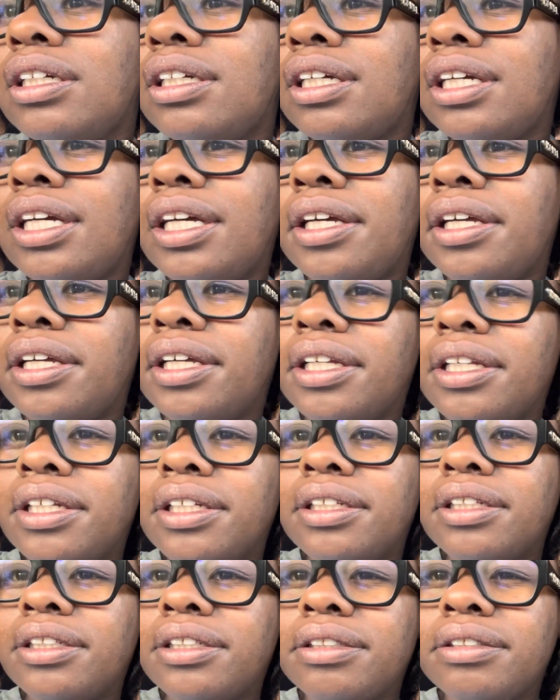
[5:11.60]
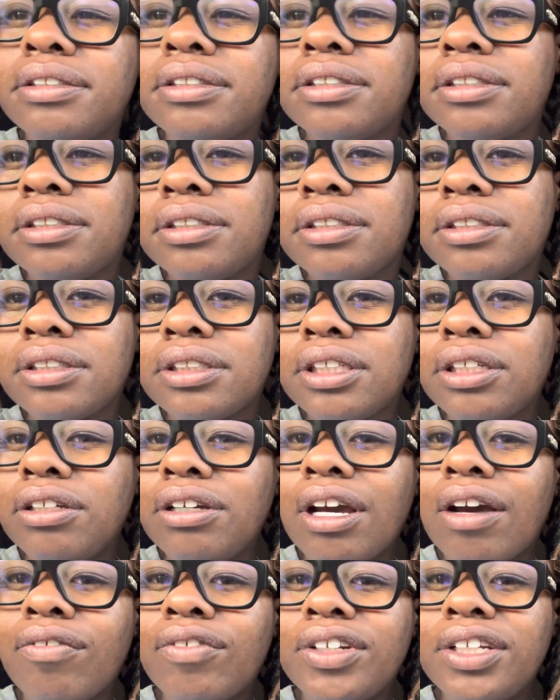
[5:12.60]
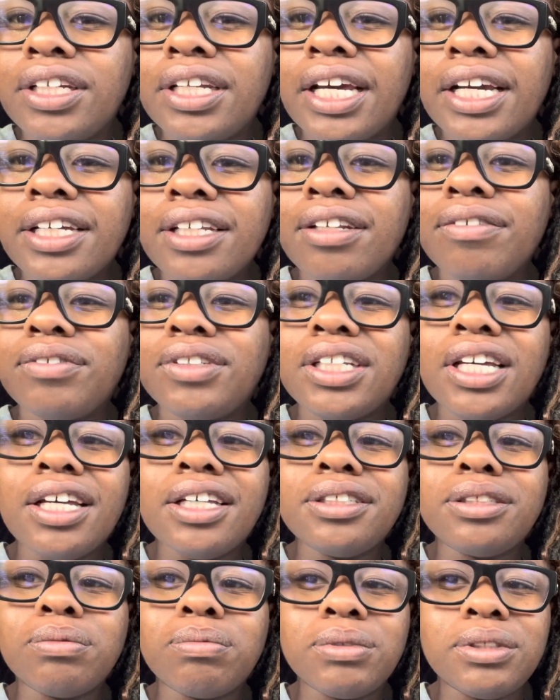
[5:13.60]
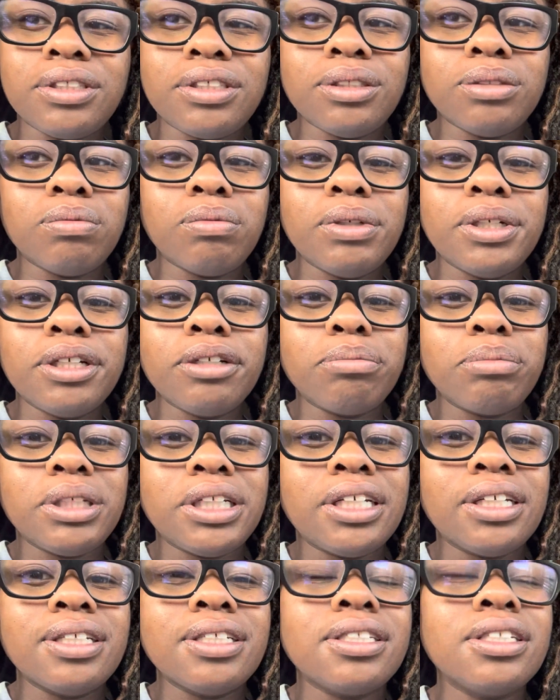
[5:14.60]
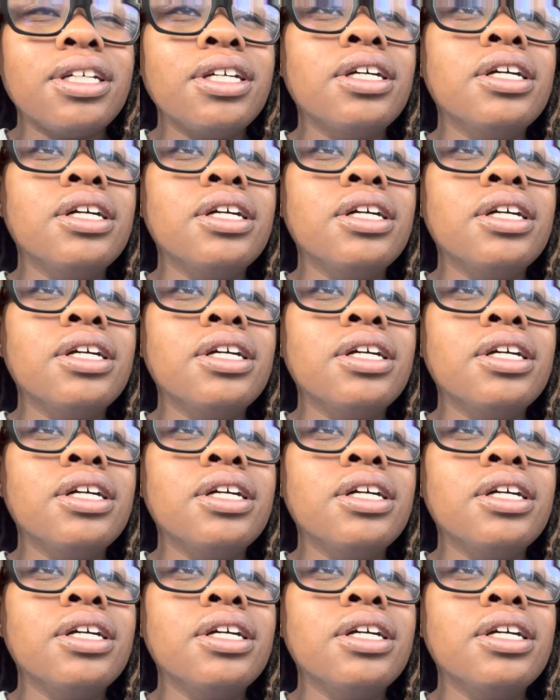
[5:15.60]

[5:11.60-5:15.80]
And to have a negative test, which is weird because